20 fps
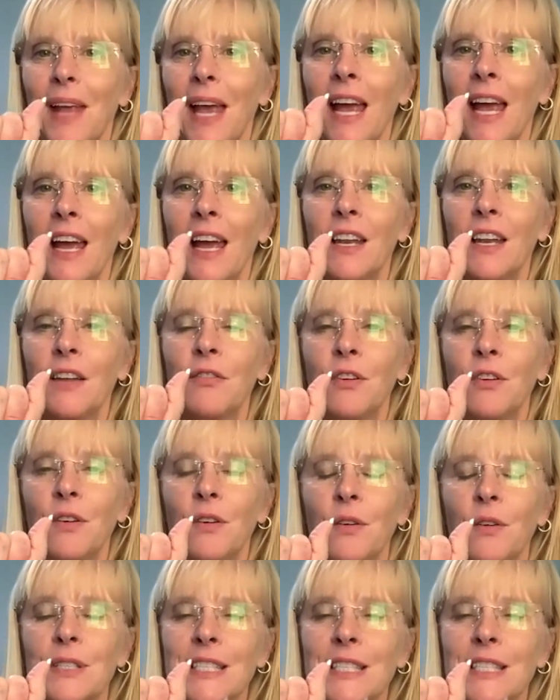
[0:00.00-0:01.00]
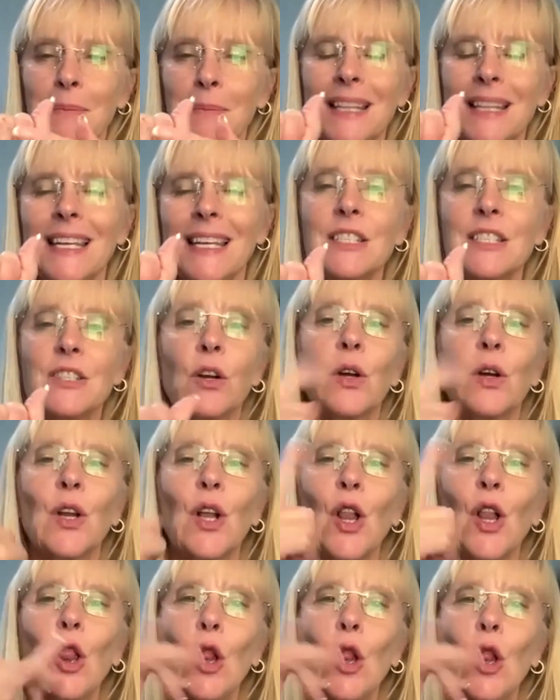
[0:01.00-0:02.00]
and some of these are going
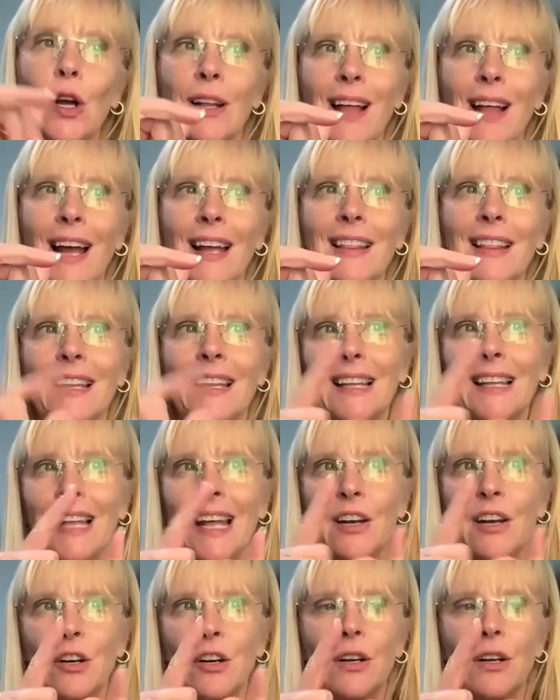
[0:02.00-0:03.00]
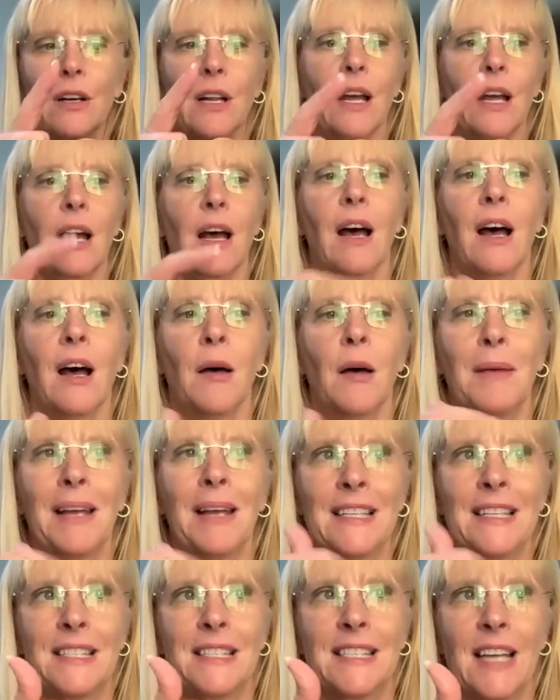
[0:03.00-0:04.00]
to look like the letter
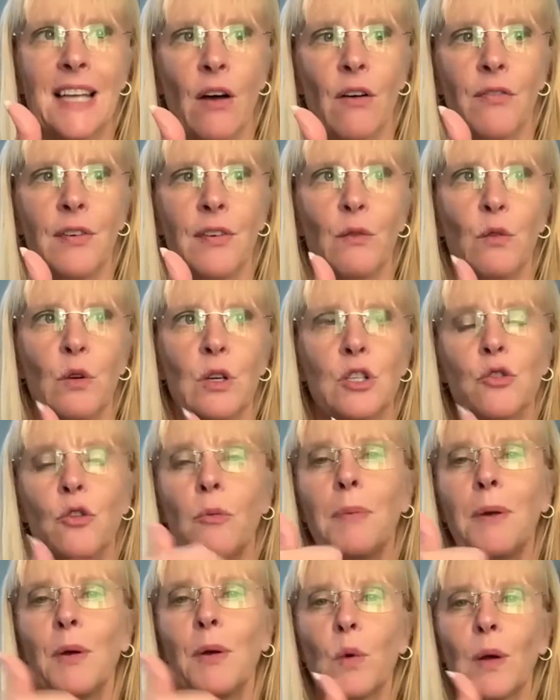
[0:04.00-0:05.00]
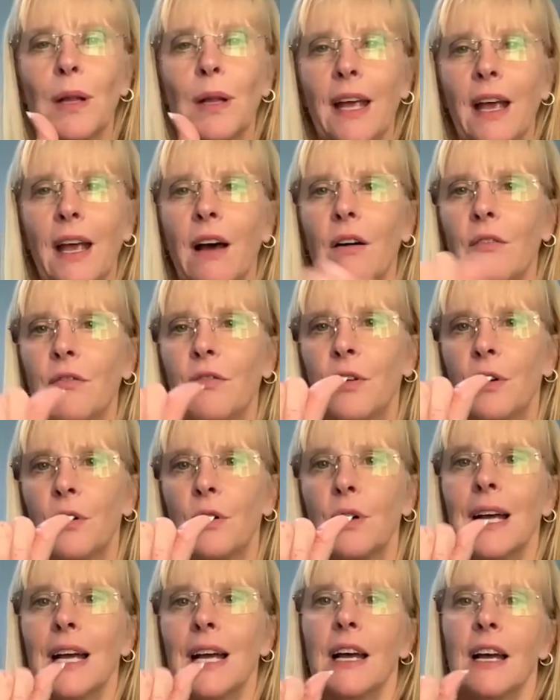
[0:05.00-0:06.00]
itself, and which will be really
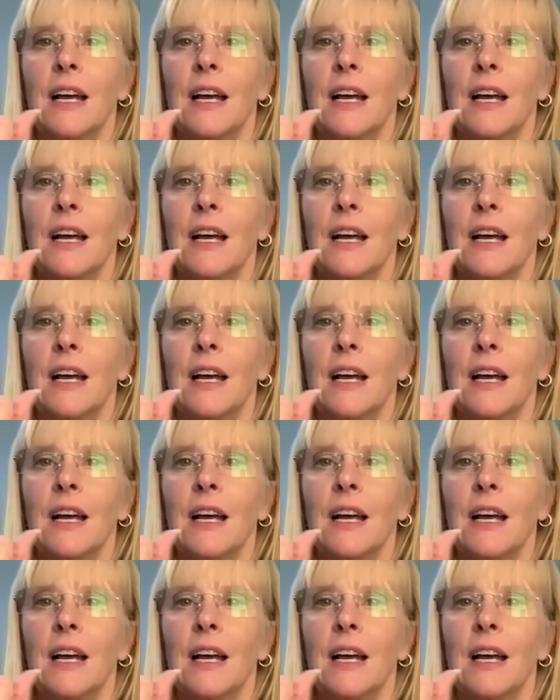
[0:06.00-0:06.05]
helpful.